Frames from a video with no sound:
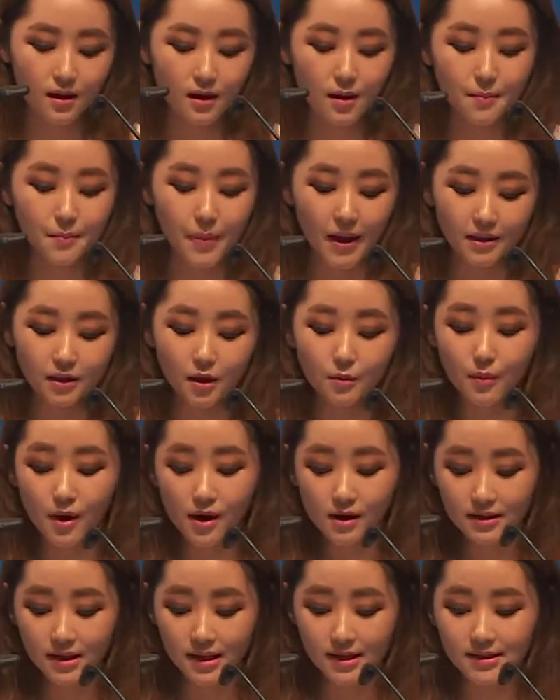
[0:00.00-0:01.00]
but the
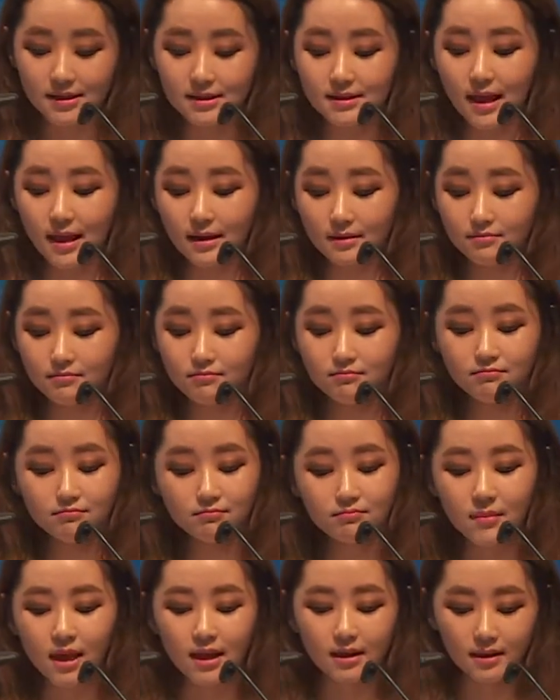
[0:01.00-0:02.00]
markets that
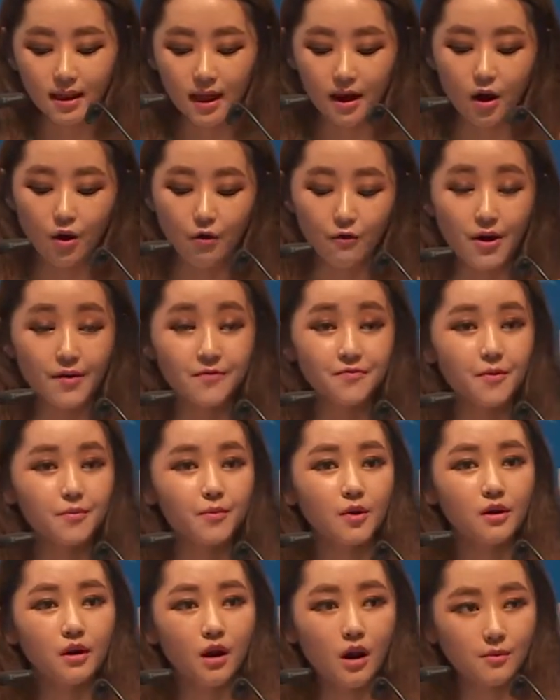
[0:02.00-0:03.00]
take that away from the
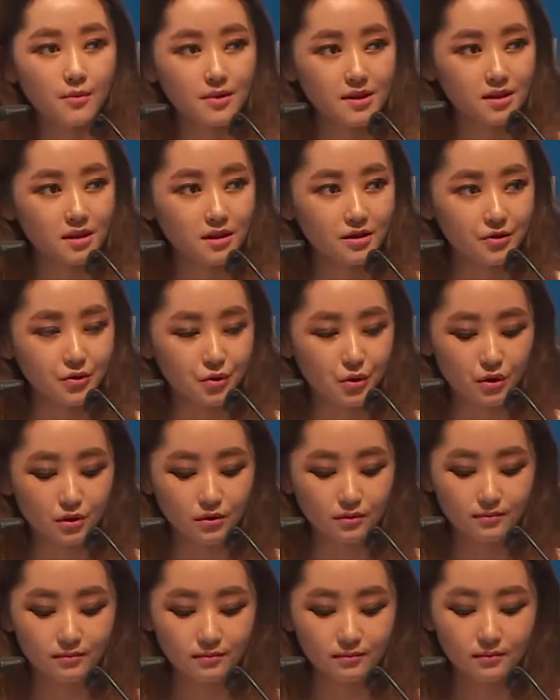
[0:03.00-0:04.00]
government's control.
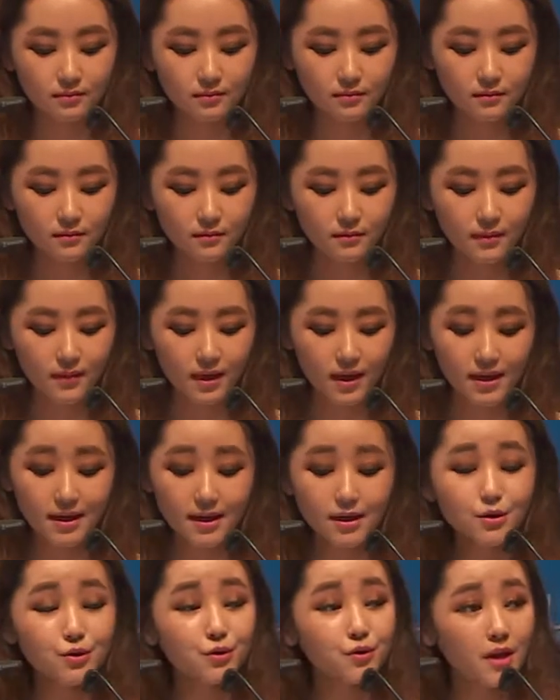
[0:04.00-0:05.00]

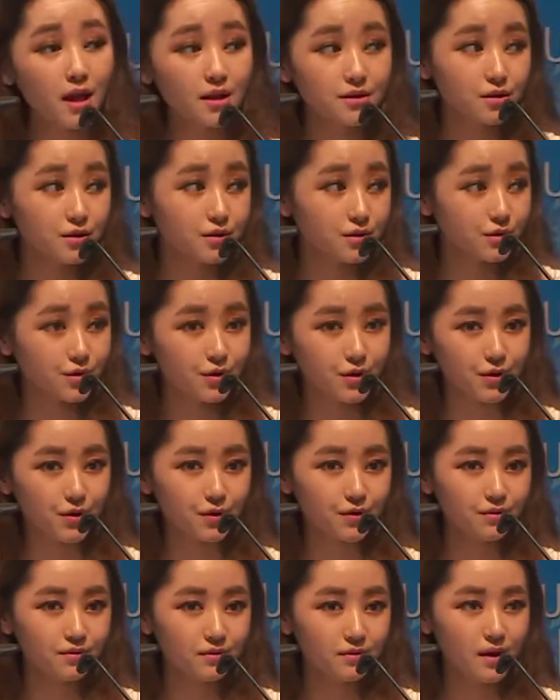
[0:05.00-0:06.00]
In
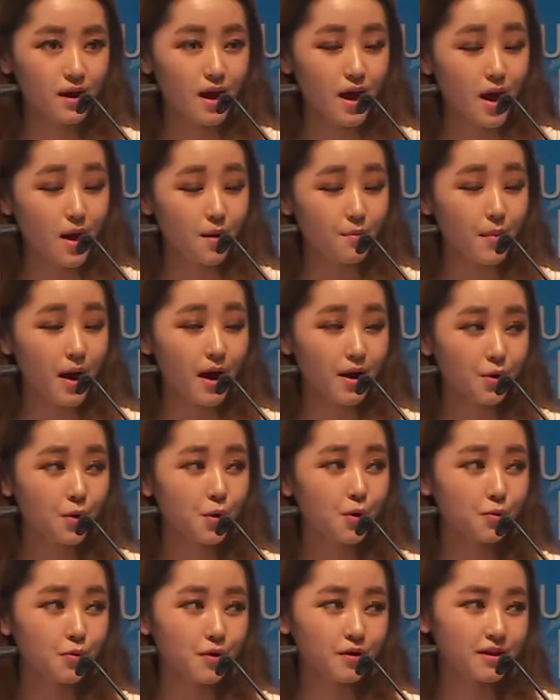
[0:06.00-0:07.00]
2002, my
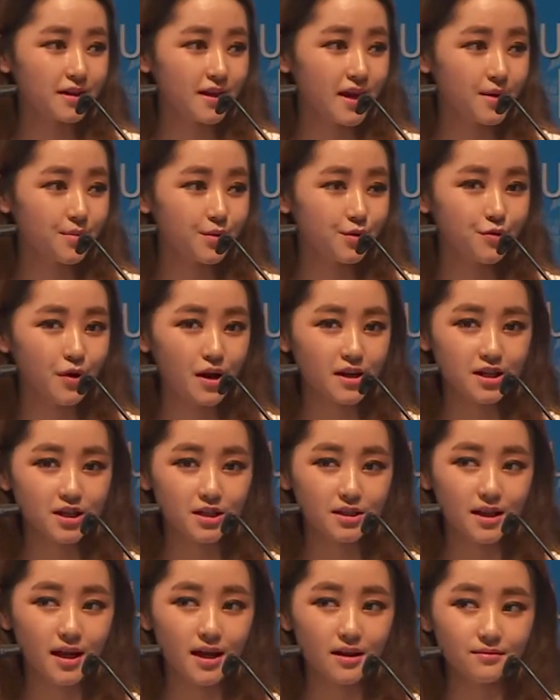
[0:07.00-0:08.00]
whole world came crashing
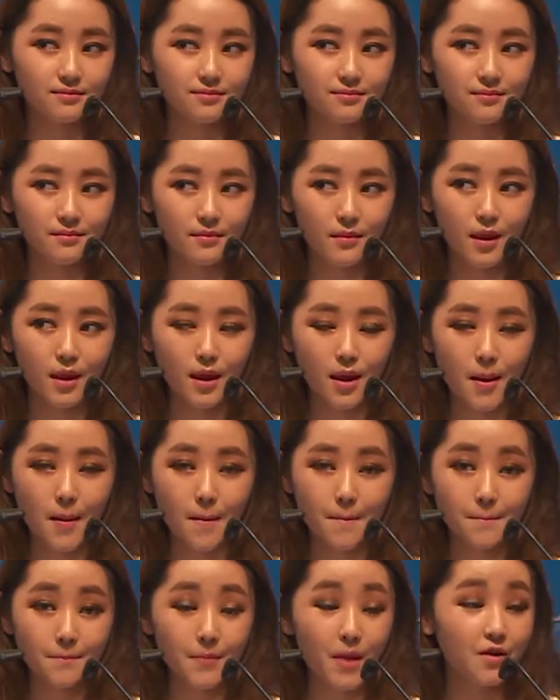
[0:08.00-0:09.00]
down.
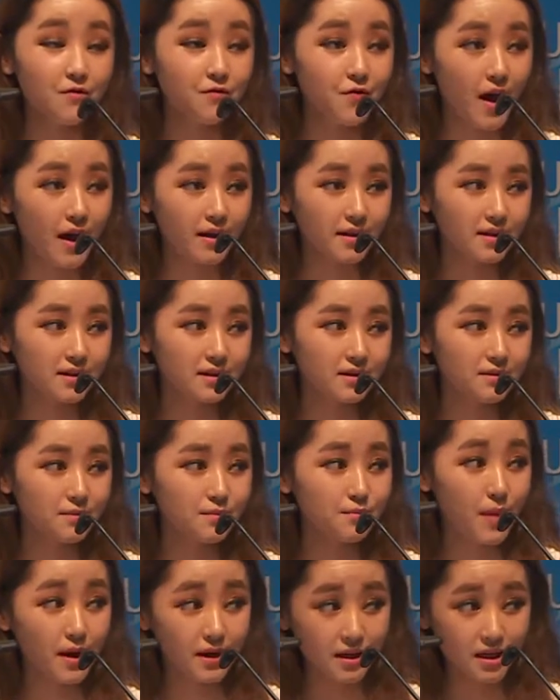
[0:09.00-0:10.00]
My father,
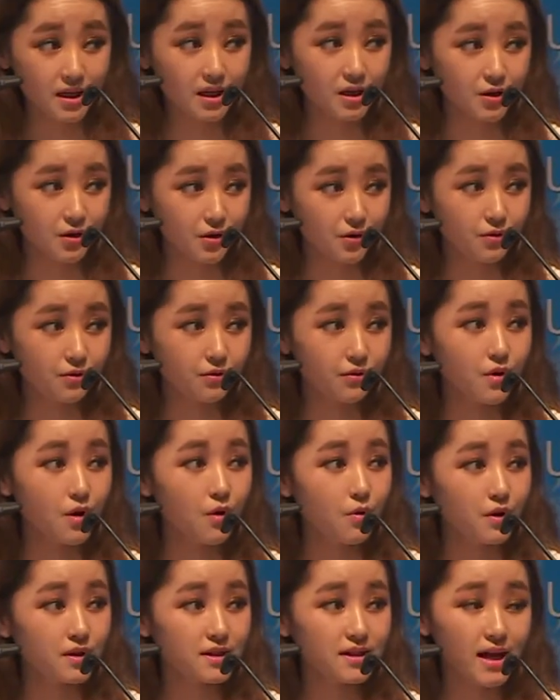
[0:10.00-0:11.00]
my hero,
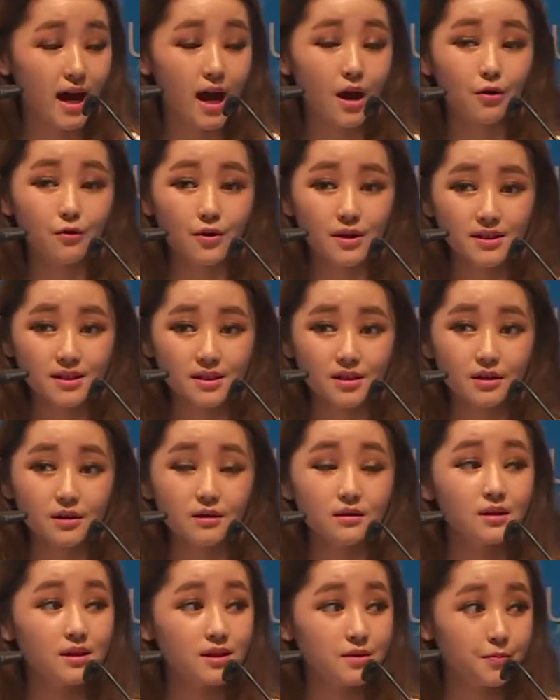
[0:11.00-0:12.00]
was got arrested
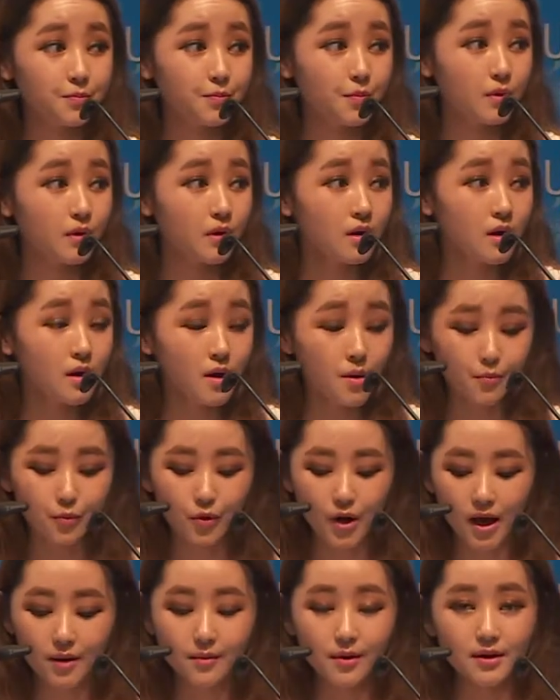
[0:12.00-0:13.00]
his
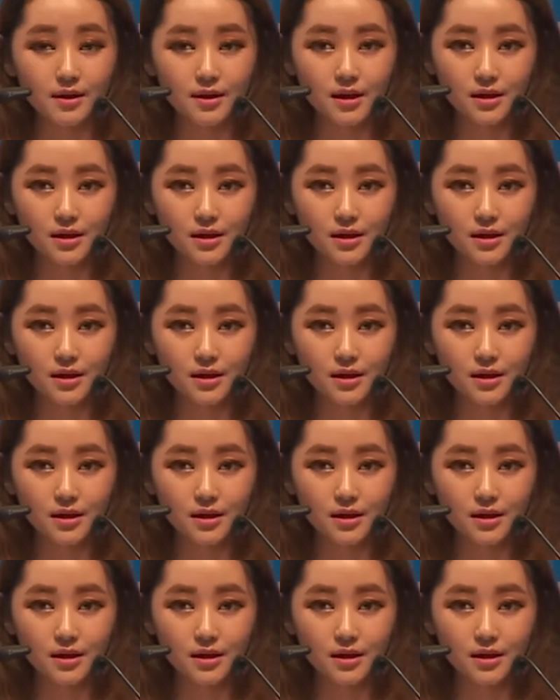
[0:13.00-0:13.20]
black market